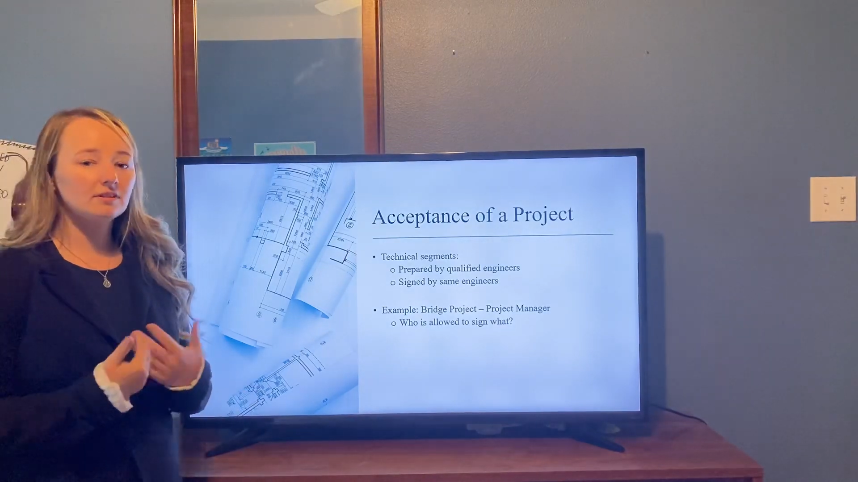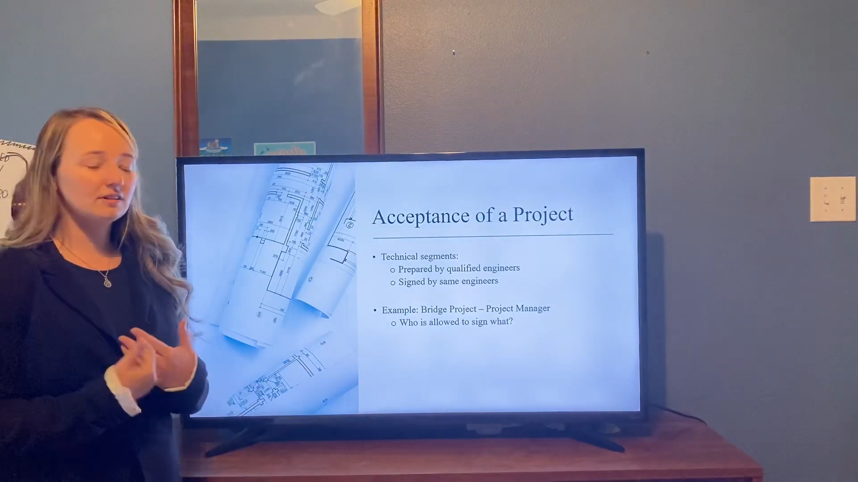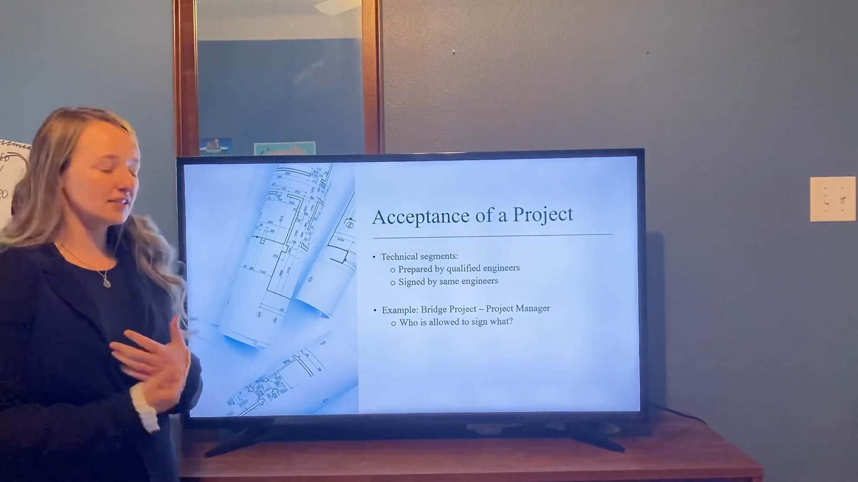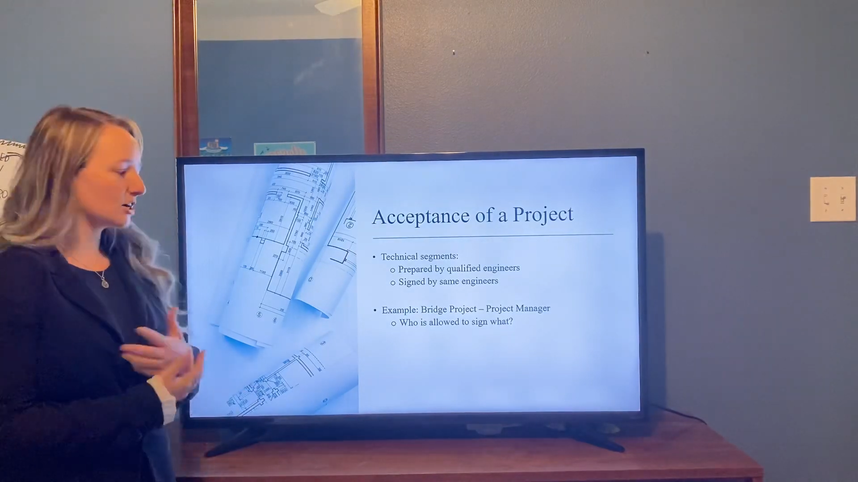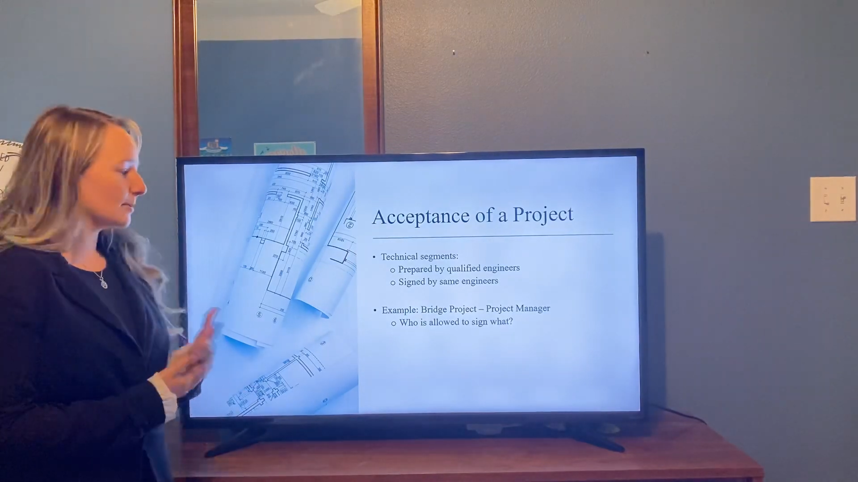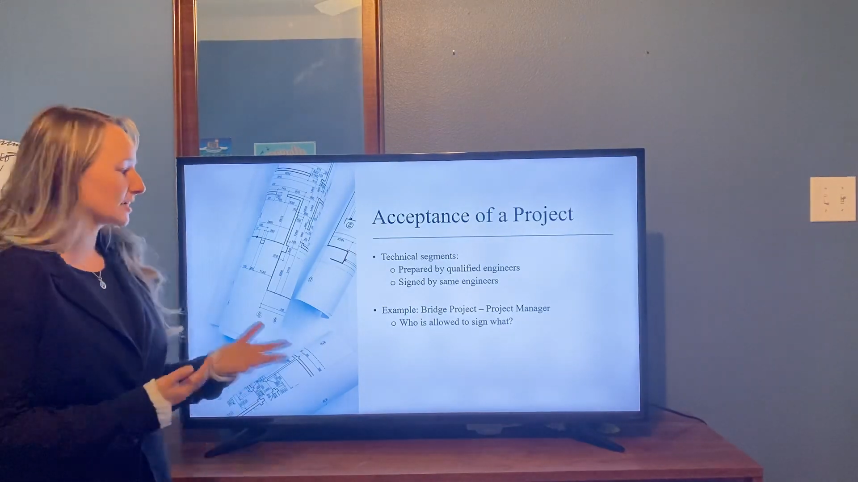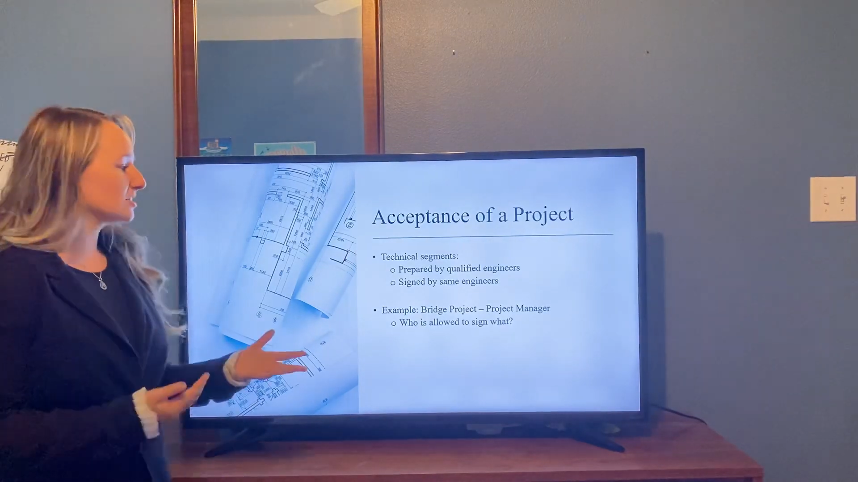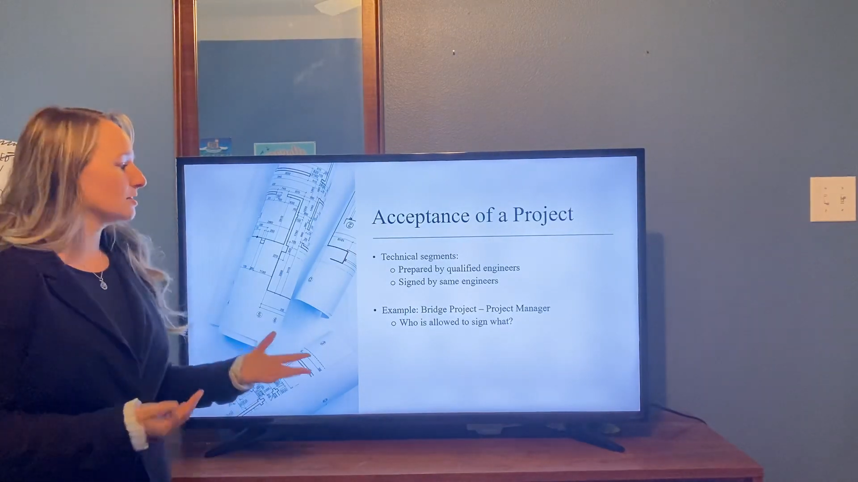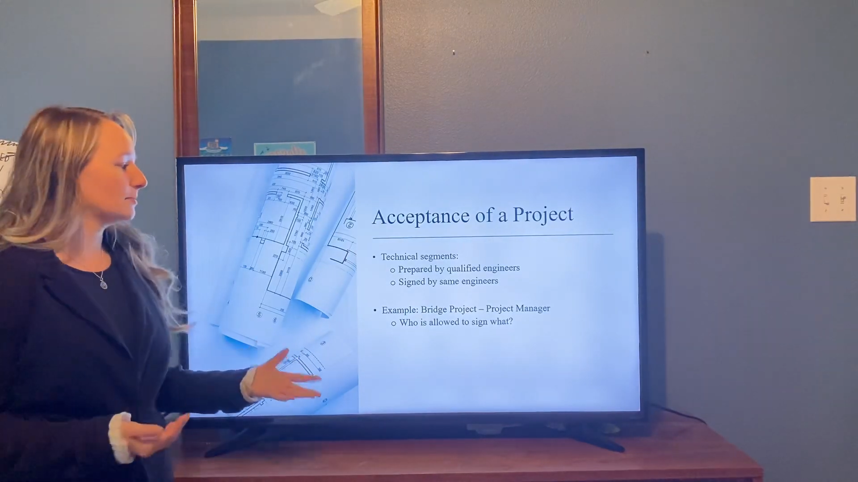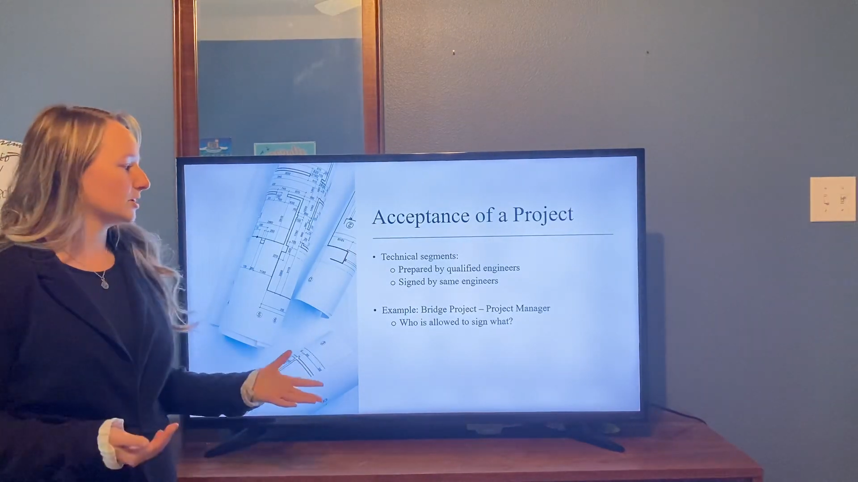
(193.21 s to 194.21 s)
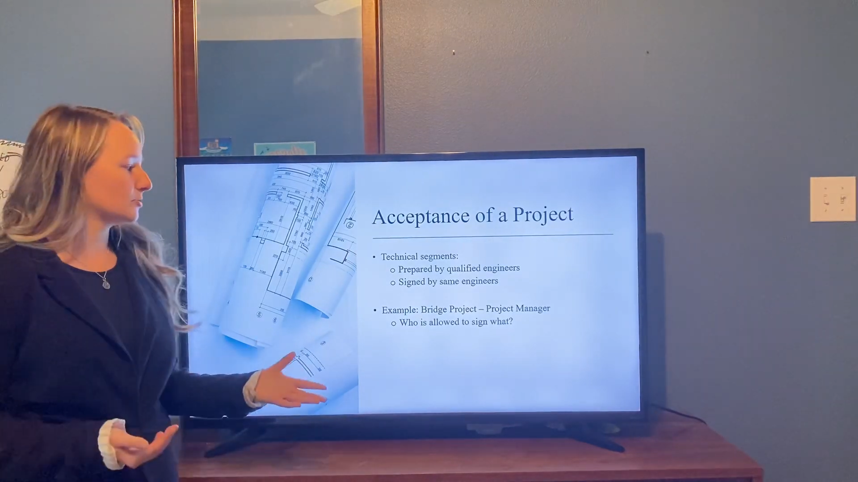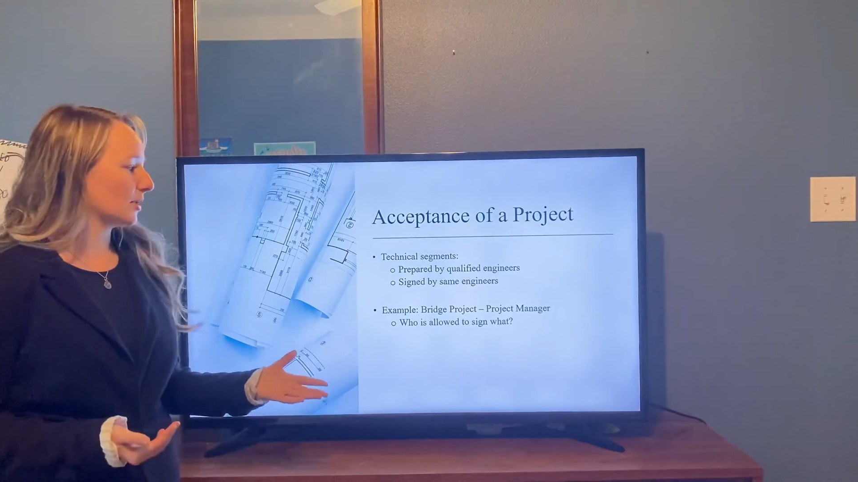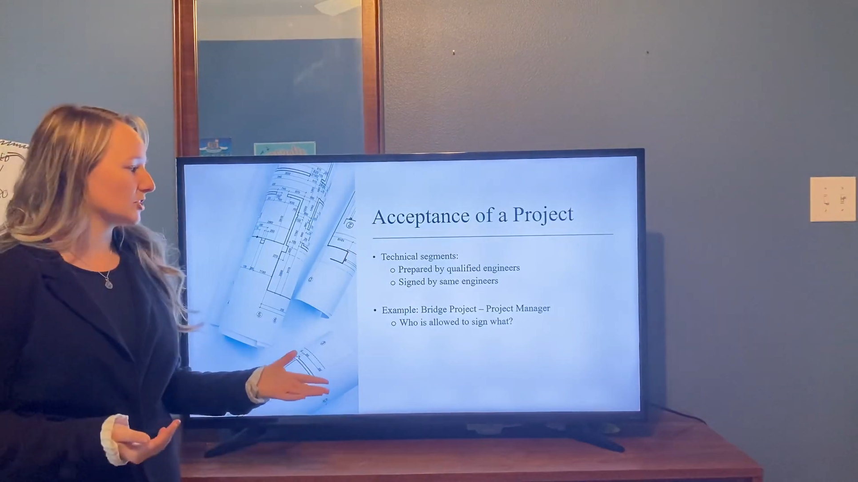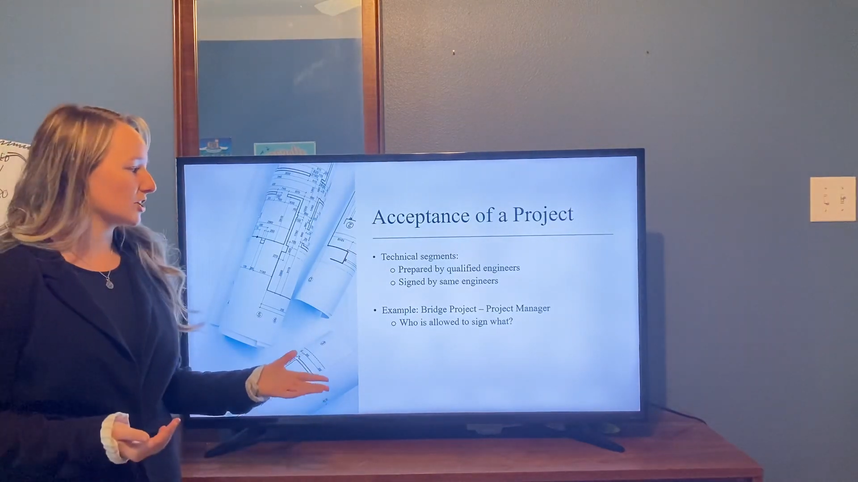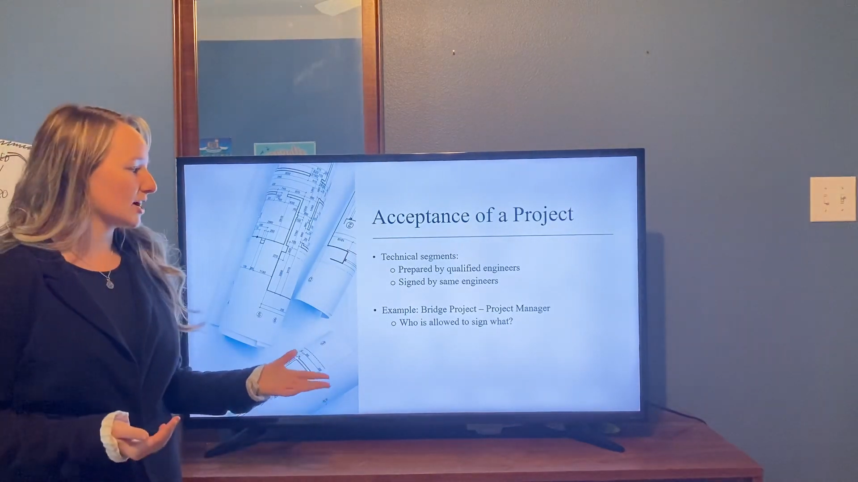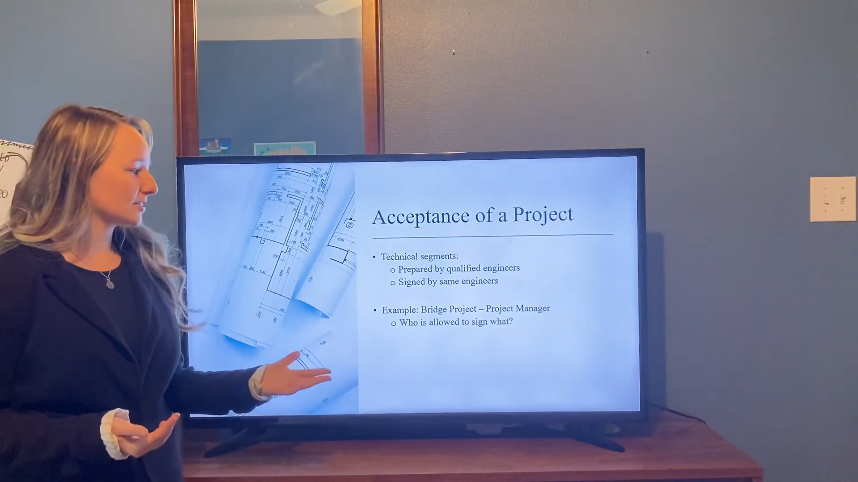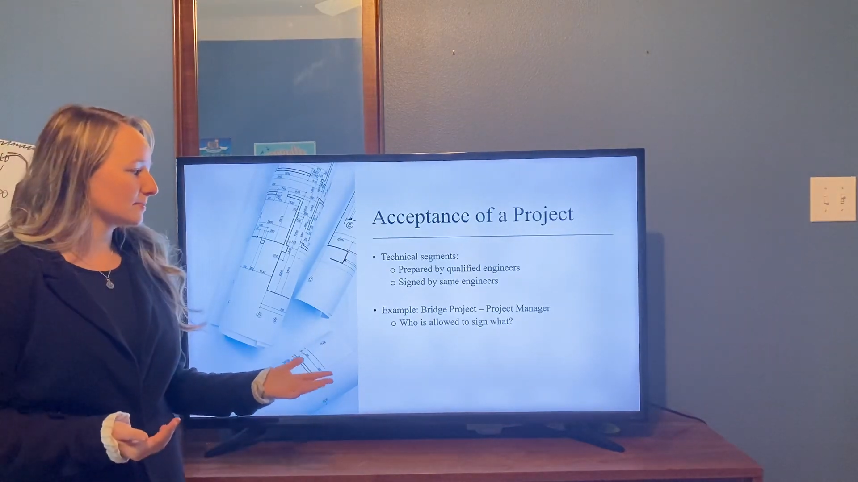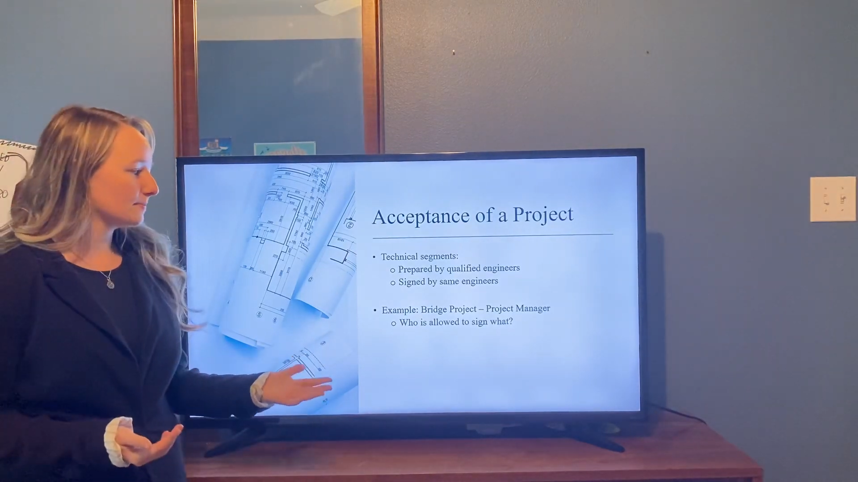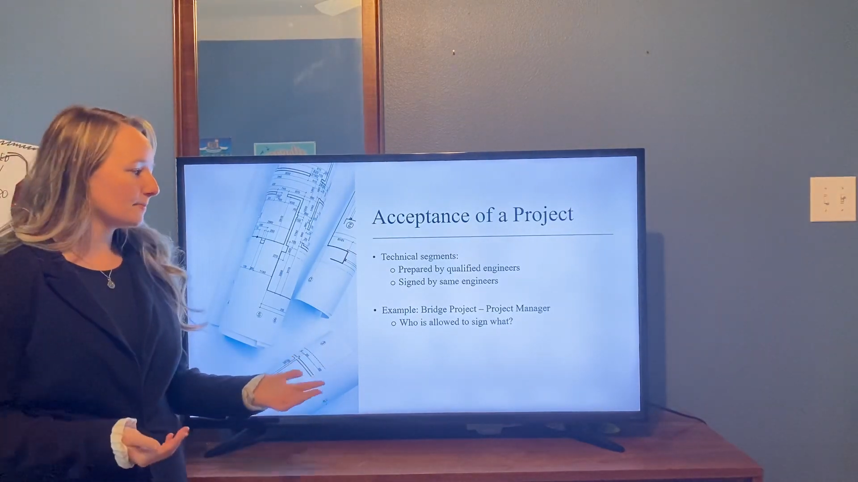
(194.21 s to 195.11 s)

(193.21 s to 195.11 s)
let's go back to the bridge project.